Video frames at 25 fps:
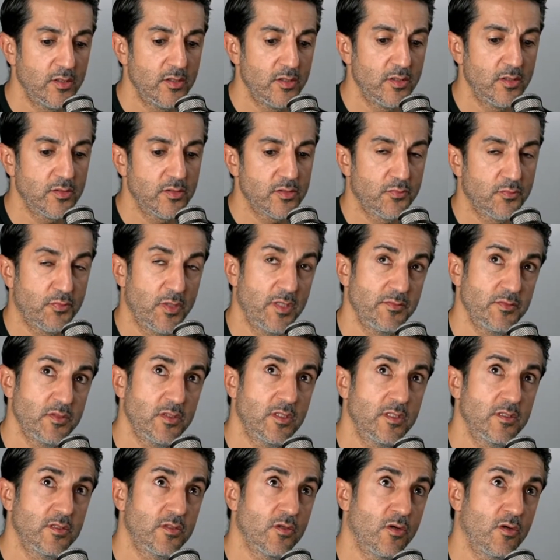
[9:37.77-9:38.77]
So perhaps you
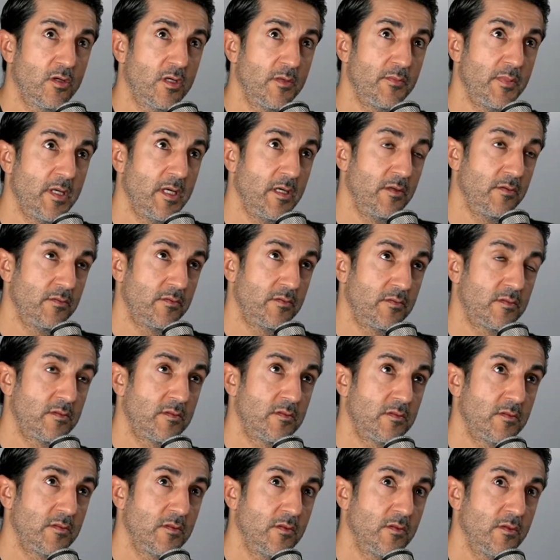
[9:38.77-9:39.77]
can talk about
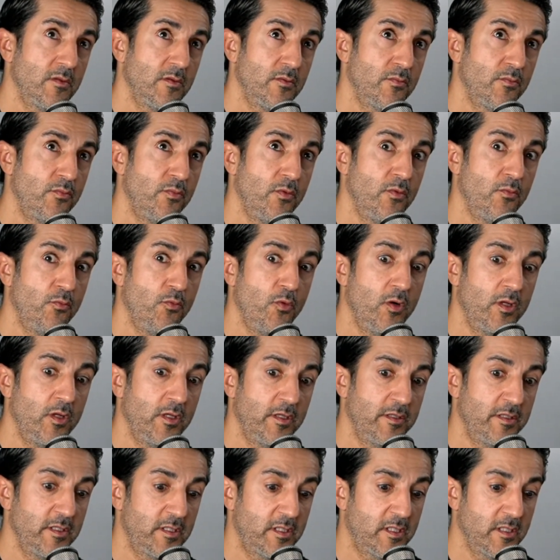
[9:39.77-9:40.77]
one
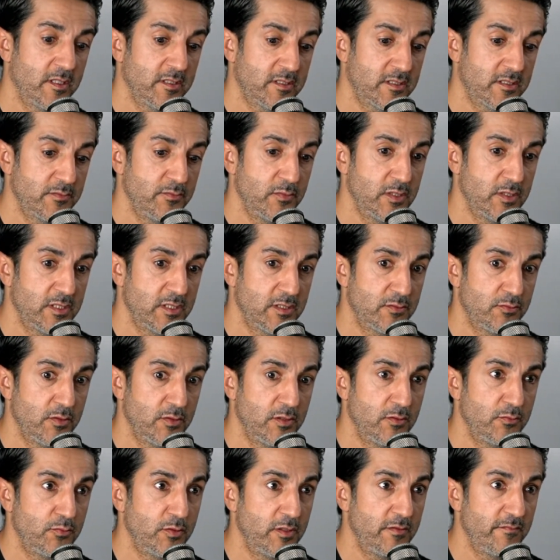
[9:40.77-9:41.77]
of the customers
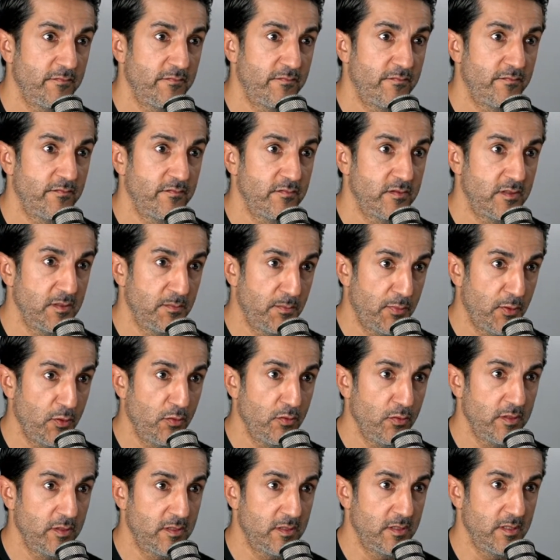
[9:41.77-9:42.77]
where we've
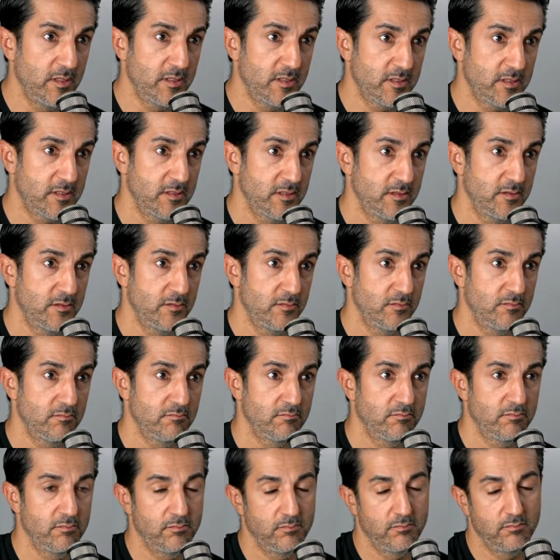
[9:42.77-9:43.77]
deployed this, and
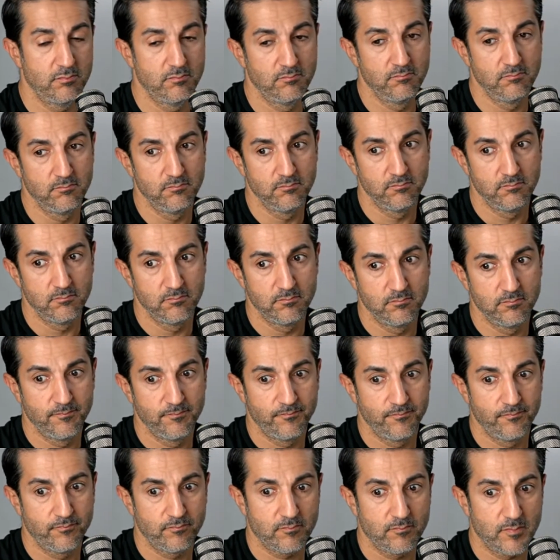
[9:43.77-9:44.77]

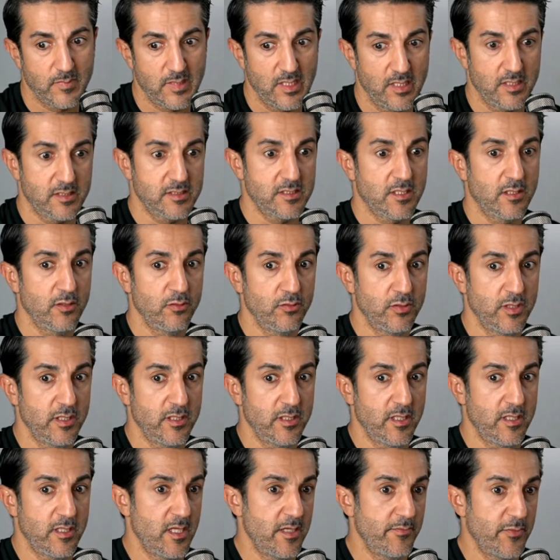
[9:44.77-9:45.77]
excluding
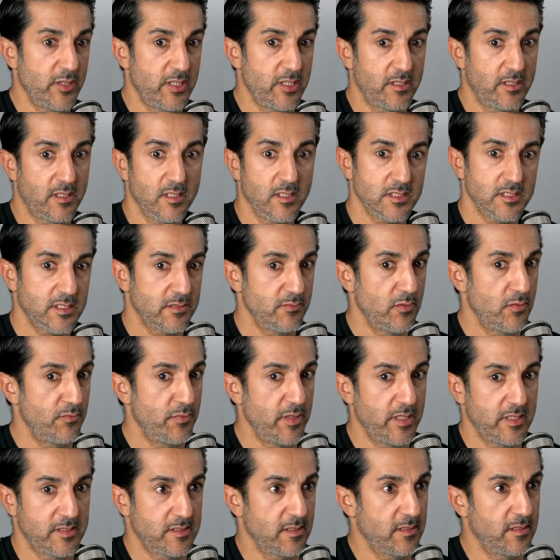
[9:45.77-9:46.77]
the name of the customer,
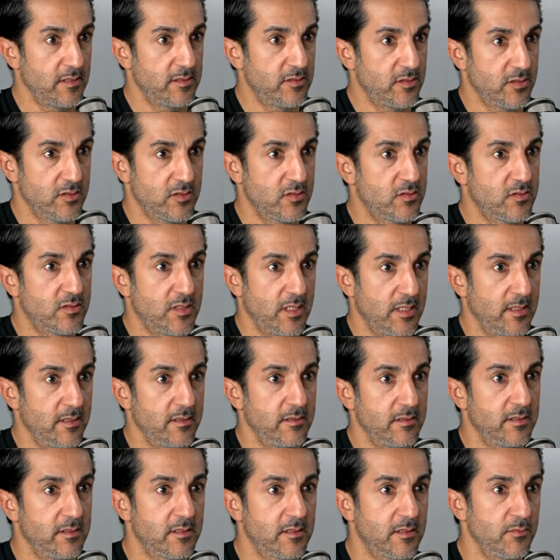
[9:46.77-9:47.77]
basically just
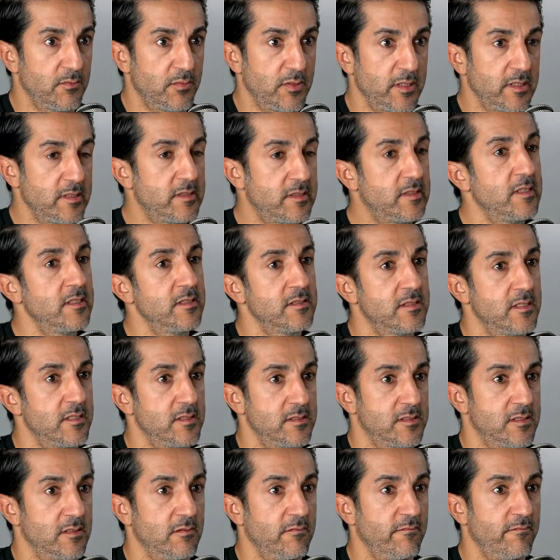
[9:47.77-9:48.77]
tell the complete
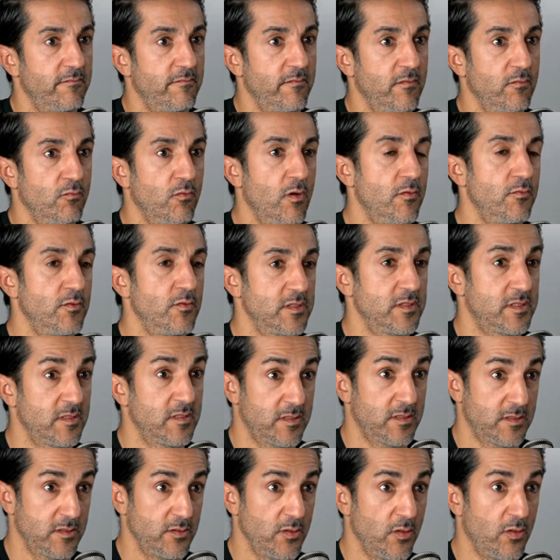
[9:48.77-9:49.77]
details of what was the
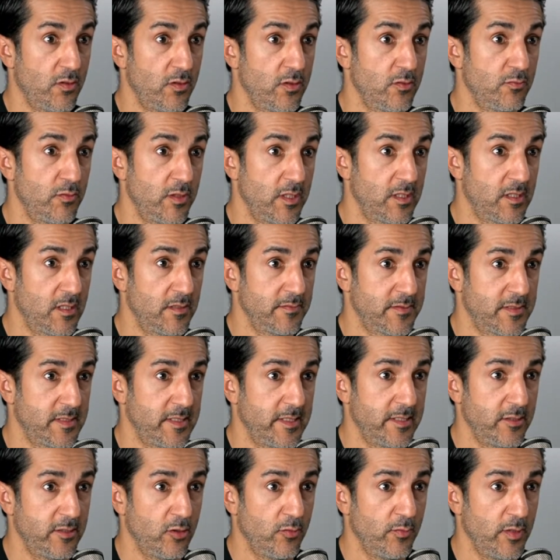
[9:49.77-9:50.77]
scenario when it comes
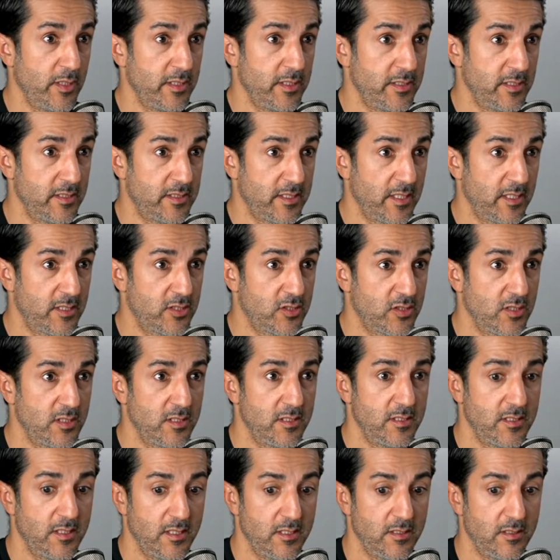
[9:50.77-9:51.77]
to anomaly
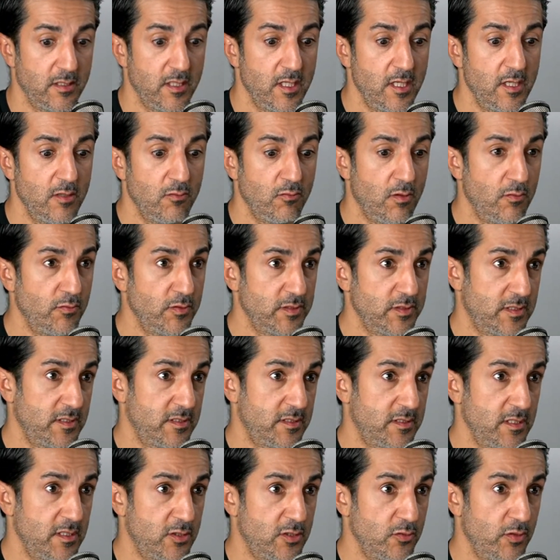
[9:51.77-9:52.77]
detection, and what was the
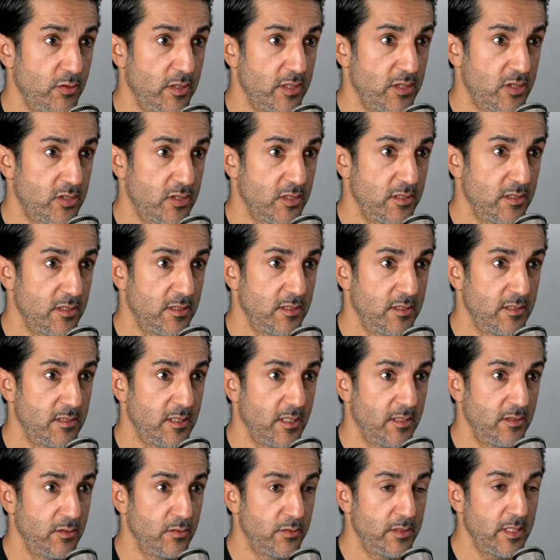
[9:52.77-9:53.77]
situation
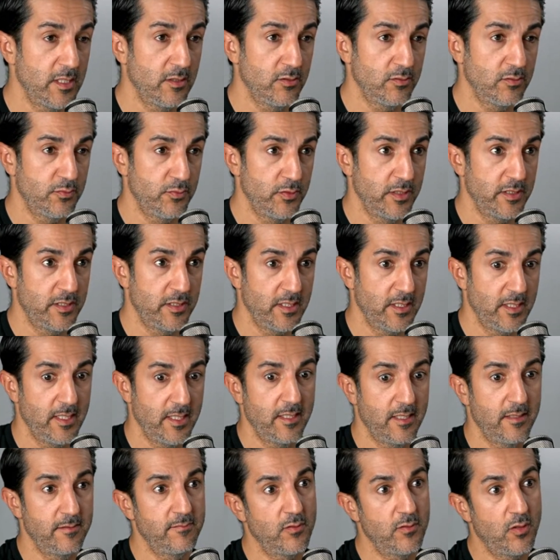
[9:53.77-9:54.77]
that you dealt with,
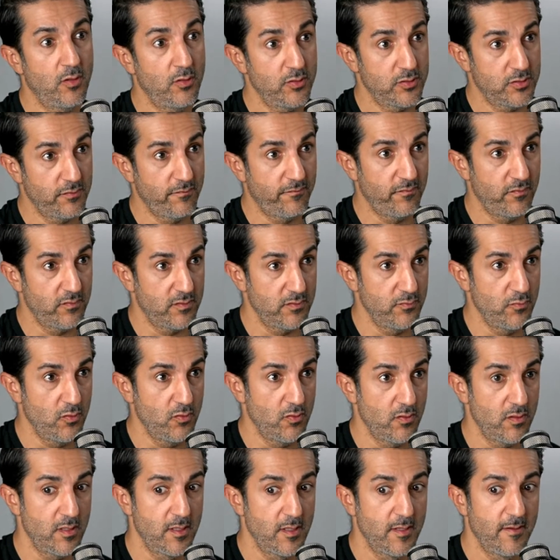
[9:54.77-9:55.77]
and also
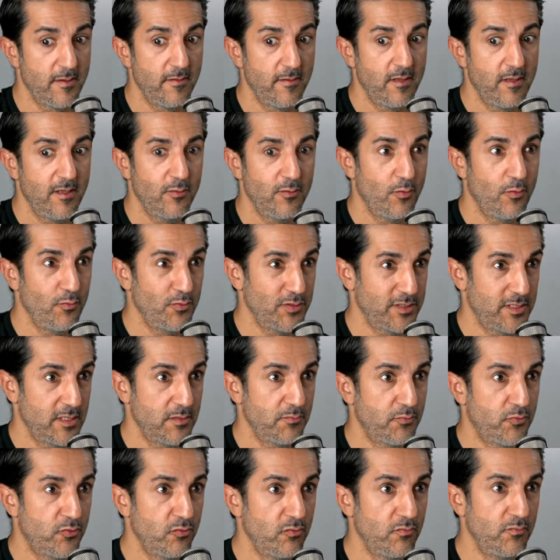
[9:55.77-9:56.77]
furthermore, what was the
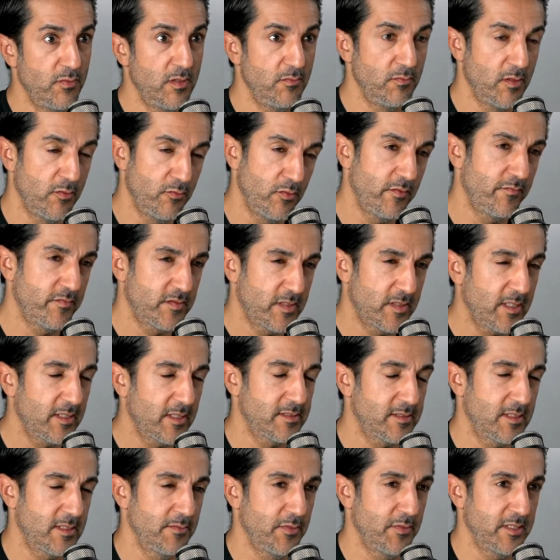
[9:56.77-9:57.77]
improvement. But we've taken
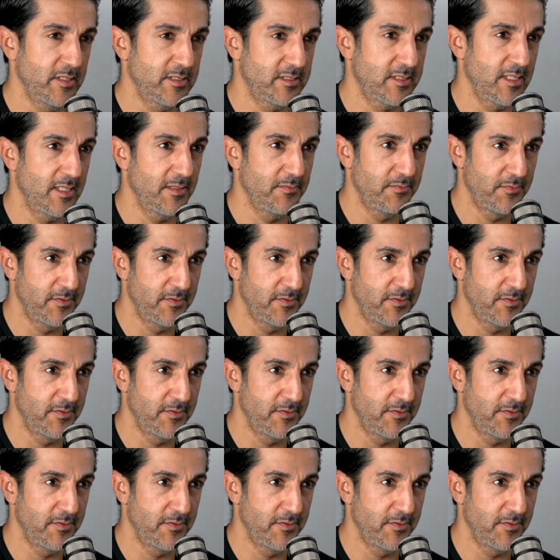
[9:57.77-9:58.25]
step by step.